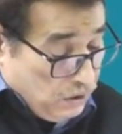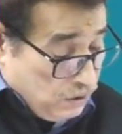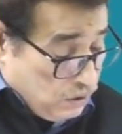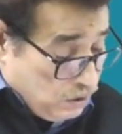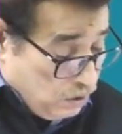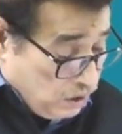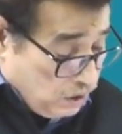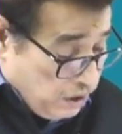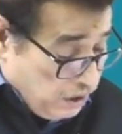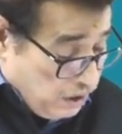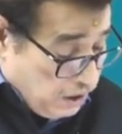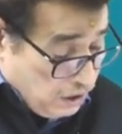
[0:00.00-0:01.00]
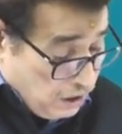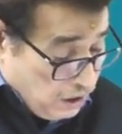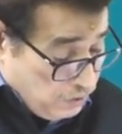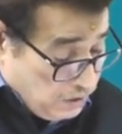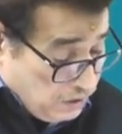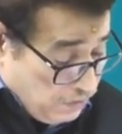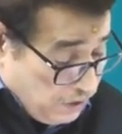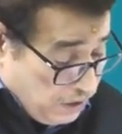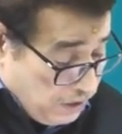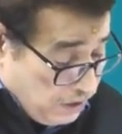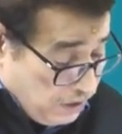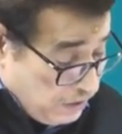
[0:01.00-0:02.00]
So
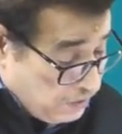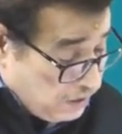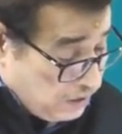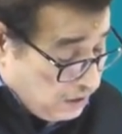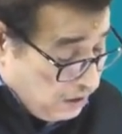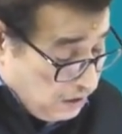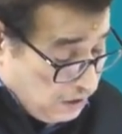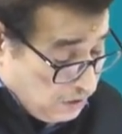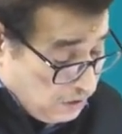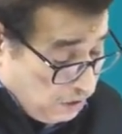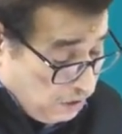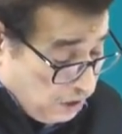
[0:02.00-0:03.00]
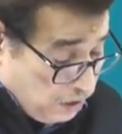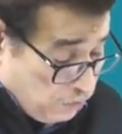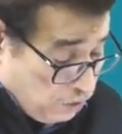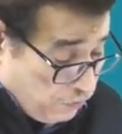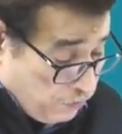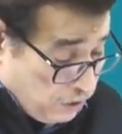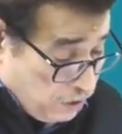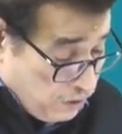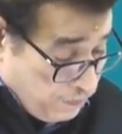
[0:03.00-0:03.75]
30,760 is your net profit.